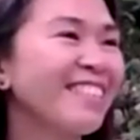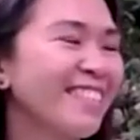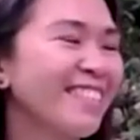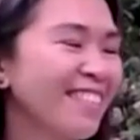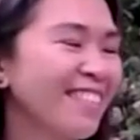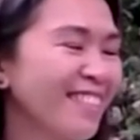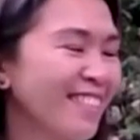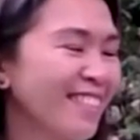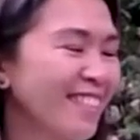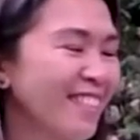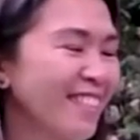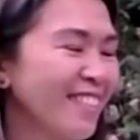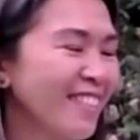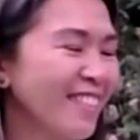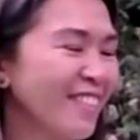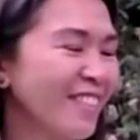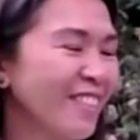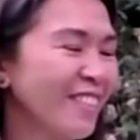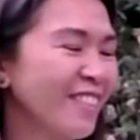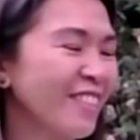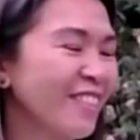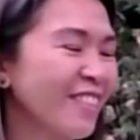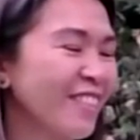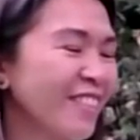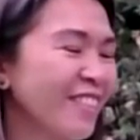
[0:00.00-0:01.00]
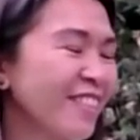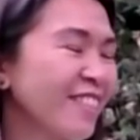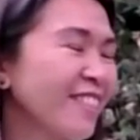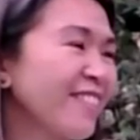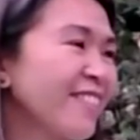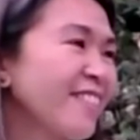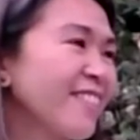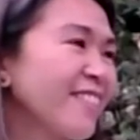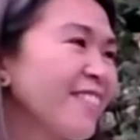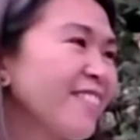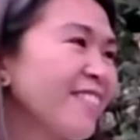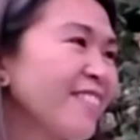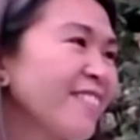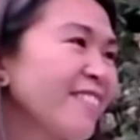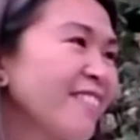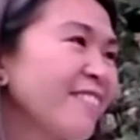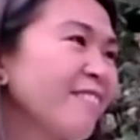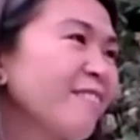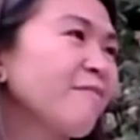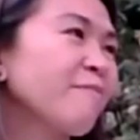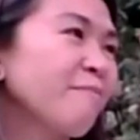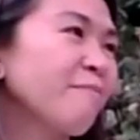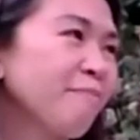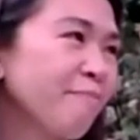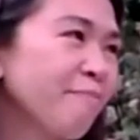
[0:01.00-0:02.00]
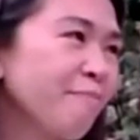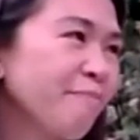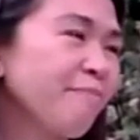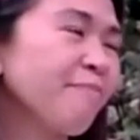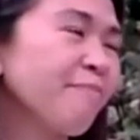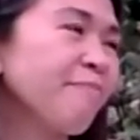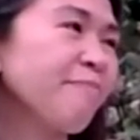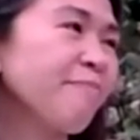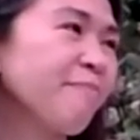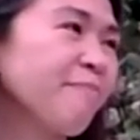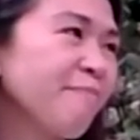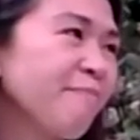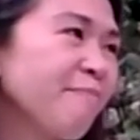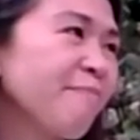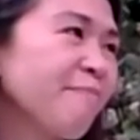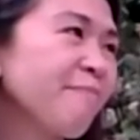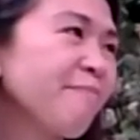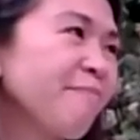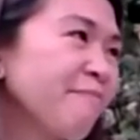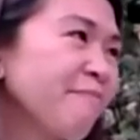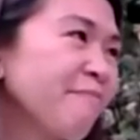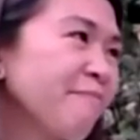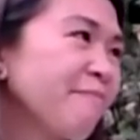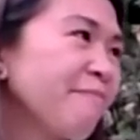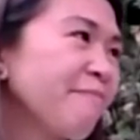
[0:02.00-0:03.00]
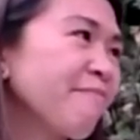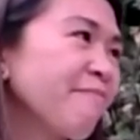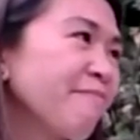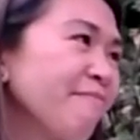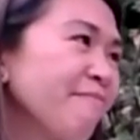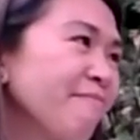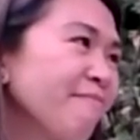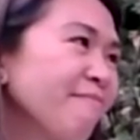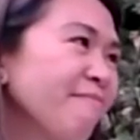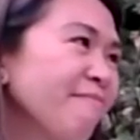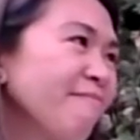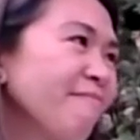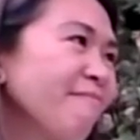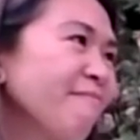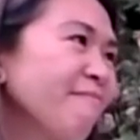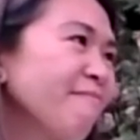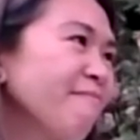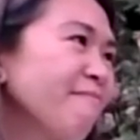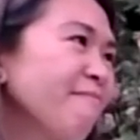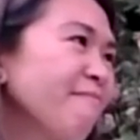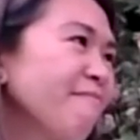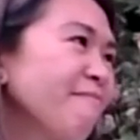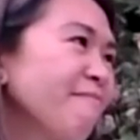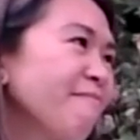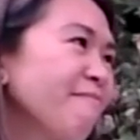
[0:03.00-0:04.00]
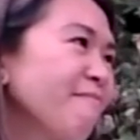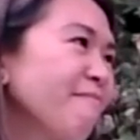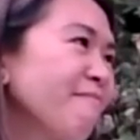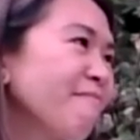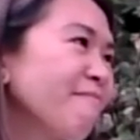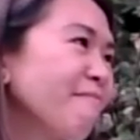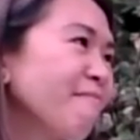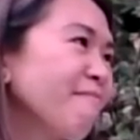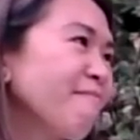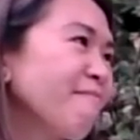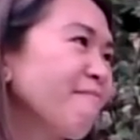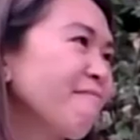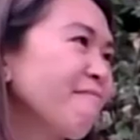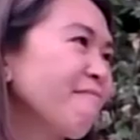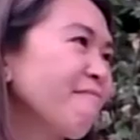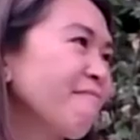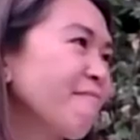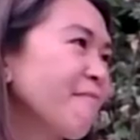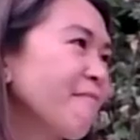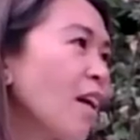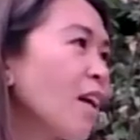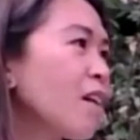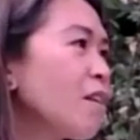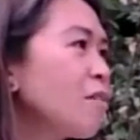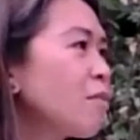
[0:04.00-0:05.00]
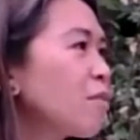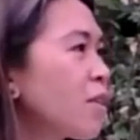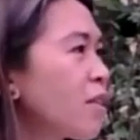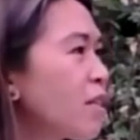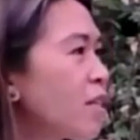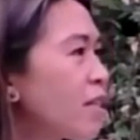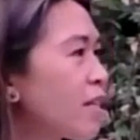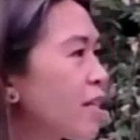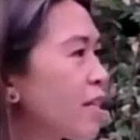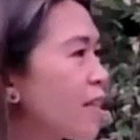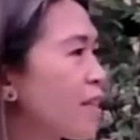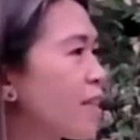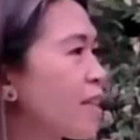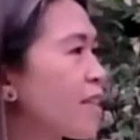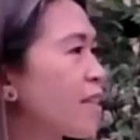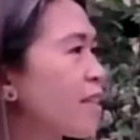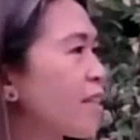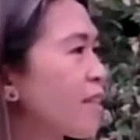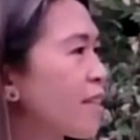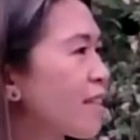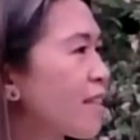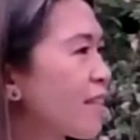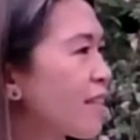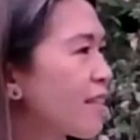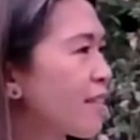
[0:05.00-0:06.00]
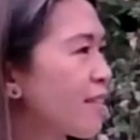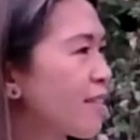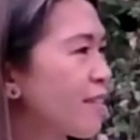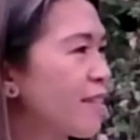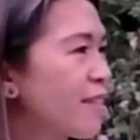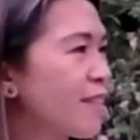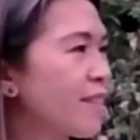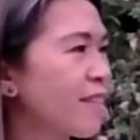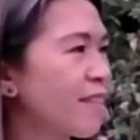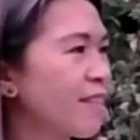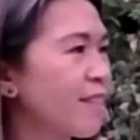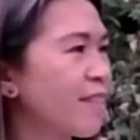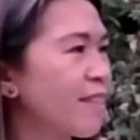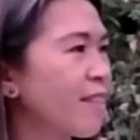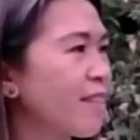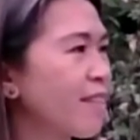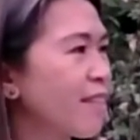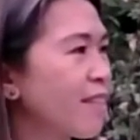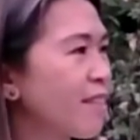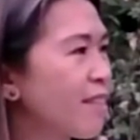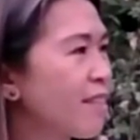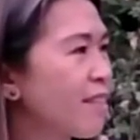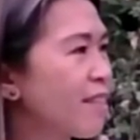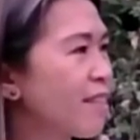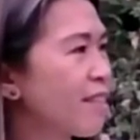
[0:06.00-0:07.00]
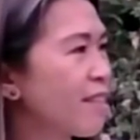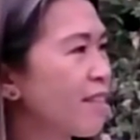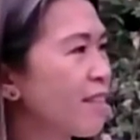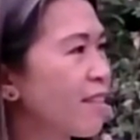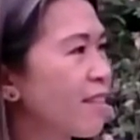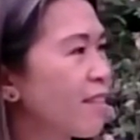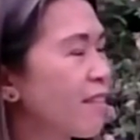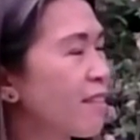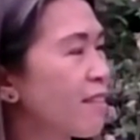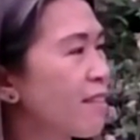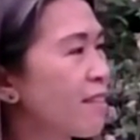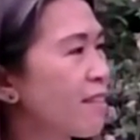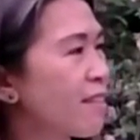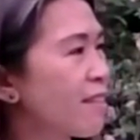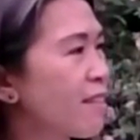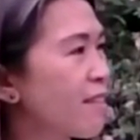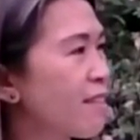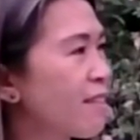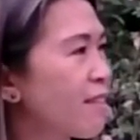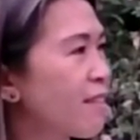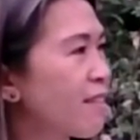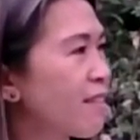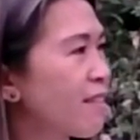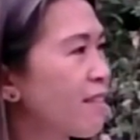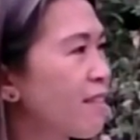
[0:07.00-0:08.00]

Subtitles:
(silent)